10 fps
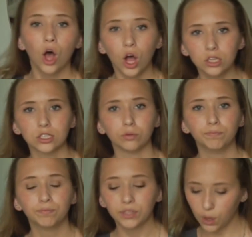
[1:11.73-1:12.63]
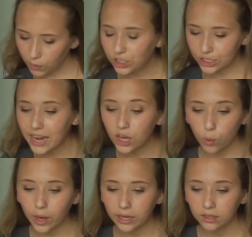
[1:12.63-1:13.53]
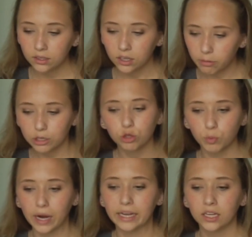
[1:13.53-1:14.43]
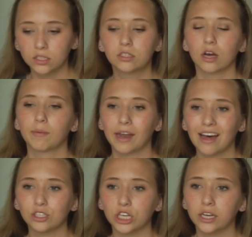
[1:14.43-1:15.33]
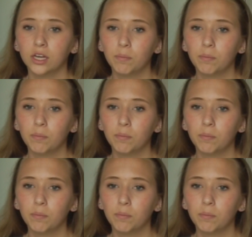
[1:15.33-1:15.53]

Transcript: Also, can we just take a quick commercial break to talk about algae?